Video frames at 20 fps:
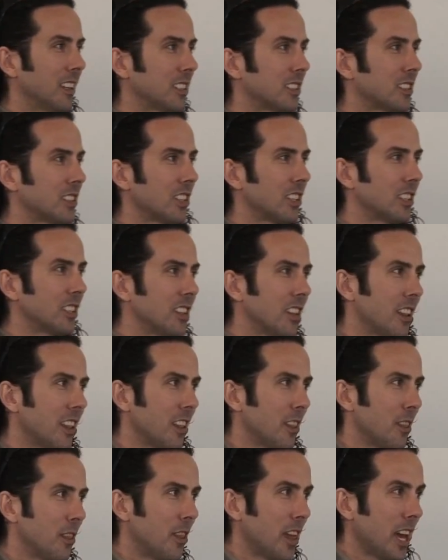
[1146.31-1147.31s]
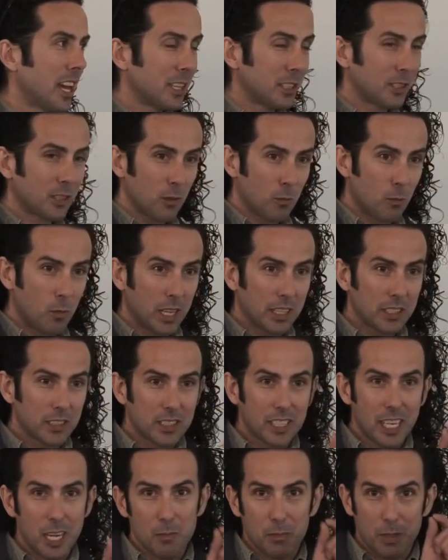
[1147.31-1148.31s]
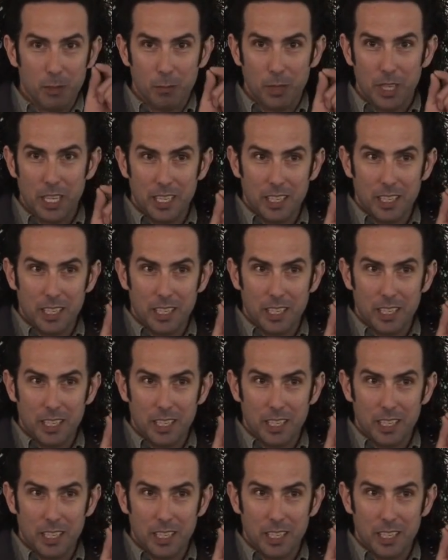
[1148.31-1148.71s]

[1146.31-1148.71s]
So that is the one step that